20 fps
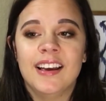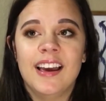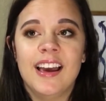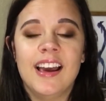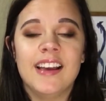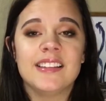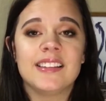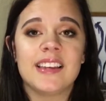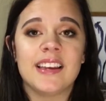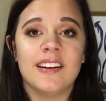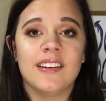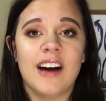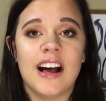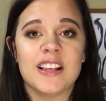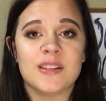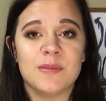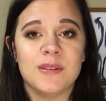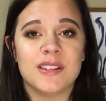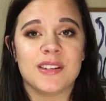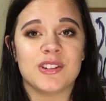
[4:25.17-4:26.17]
it's gonna
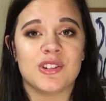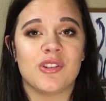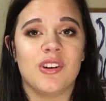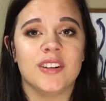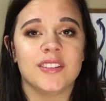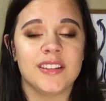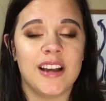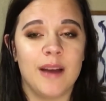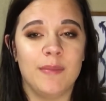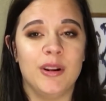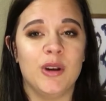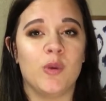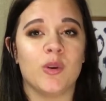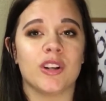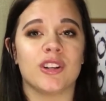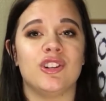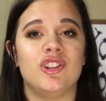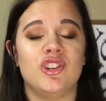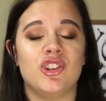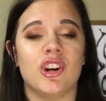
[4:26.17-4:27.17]
last me such a long time, and it
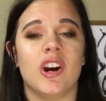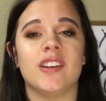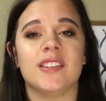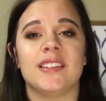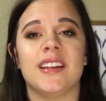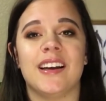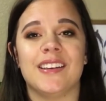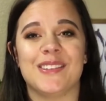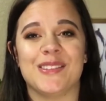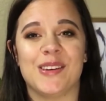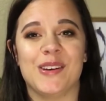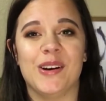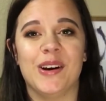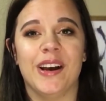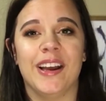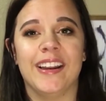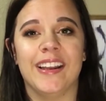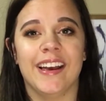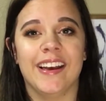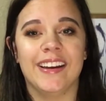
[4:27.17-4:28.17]
works just as
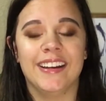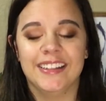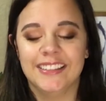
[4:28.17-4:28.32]
good.